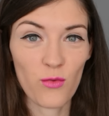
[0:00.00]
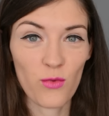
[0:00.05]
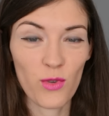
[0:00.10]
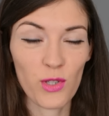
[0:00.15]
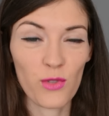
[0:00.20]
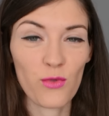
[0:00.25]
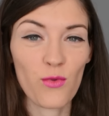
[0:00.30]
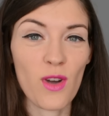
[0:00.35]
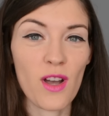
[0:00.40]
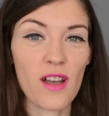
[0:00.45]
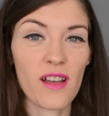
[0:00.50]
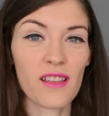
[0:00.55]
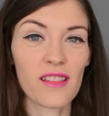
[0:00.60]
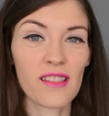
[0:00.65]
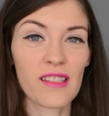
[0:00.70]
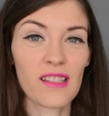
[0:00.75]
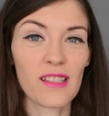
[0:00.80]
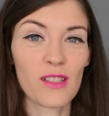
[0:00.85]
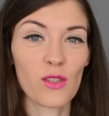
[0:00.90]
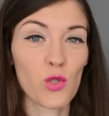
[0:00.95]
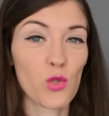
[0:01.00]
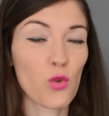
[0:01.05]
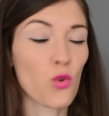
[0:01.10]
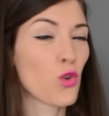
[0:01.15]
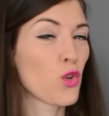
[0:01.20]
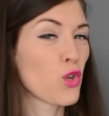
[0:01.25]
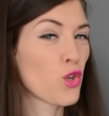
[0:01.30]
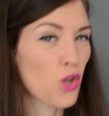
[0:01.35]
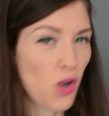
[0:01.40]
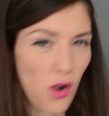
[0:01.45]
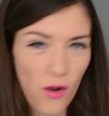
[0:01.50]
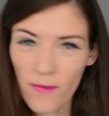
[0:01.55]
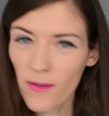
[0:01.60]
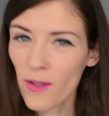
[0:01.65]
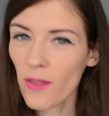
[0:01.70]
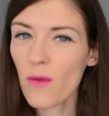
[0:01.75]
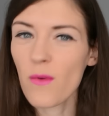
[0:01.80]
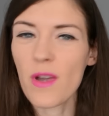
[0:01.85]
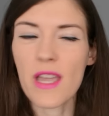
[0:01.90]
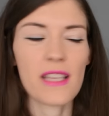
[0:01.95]
which was to go
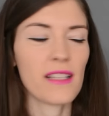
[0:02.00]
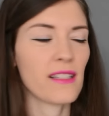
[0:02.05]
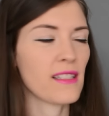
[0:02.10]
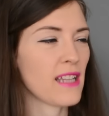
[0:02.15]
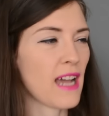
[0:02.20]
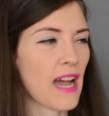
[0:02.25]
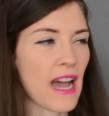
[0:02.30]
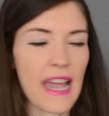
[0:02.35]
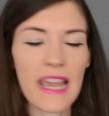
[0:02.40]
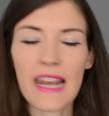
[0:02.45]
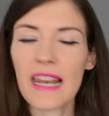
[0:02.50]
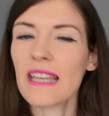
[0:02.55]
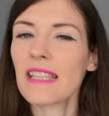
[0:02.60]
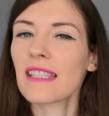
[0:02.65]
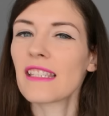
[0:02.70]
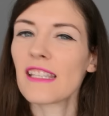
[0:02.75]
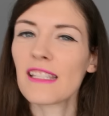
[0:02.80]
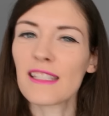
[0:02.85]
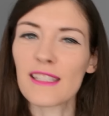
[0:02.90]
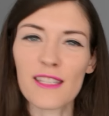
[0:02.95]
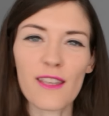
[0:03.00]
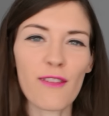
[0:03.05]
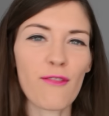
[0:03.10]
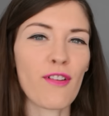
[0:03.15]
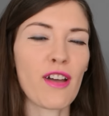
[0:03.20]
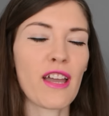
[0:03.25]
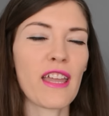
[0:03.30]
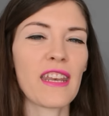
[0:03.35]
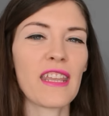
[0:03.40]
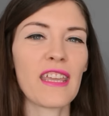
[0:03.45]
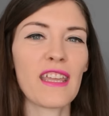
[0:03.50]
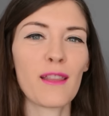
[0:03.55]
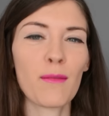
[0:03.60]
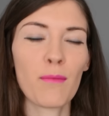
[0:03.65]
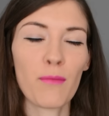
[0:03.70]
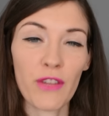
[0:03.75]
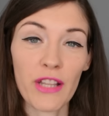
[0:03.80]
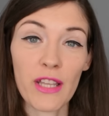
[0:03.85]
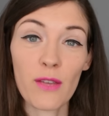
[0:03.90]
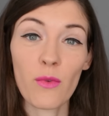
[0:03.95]
for the waist, highlight it, define
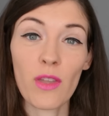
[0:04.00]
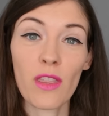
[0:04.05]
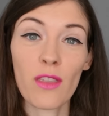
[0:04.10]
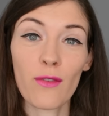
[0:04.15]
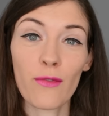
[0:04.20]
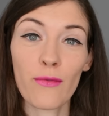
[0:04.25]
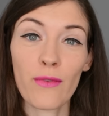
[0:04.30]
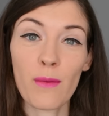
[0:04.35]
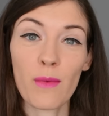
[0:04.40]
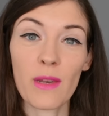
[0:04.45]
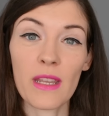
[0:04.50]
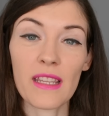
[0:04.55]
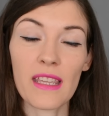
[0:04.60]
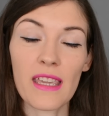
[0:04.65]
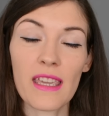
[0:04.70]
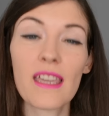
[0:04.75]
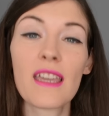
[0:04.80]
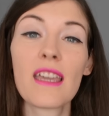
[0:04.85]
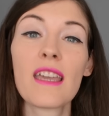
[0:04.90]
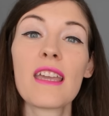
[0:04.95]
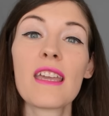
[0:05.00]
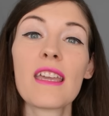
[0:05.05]
it, play with your femininity?